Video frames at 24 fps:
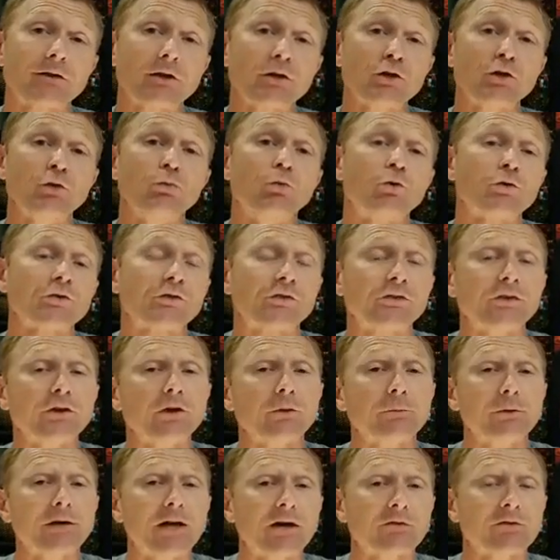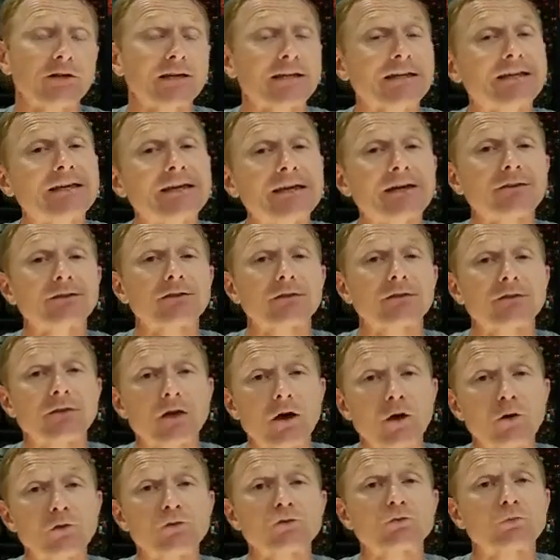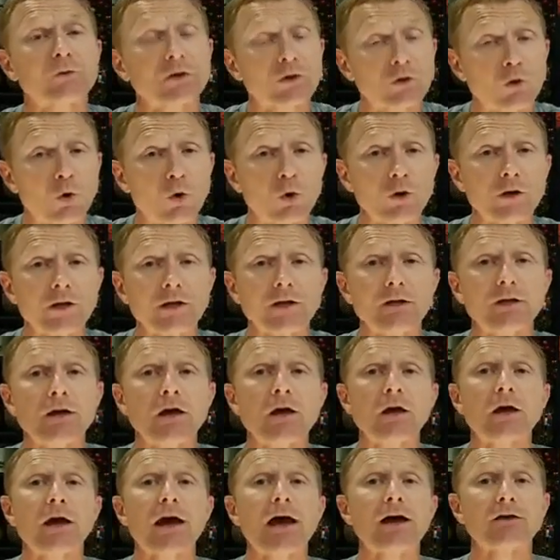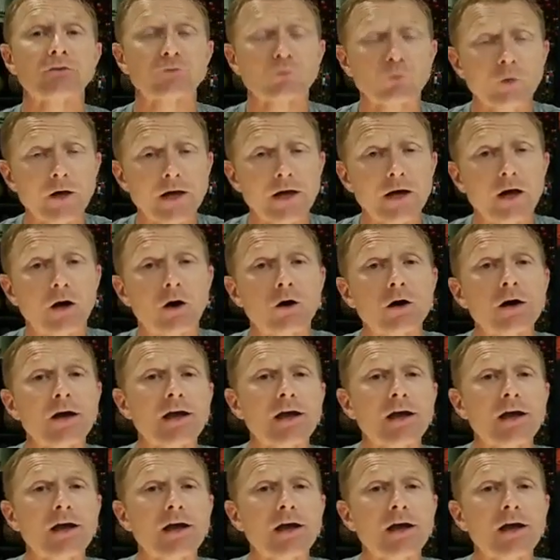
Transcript: you will still be able to get to those recorded as well,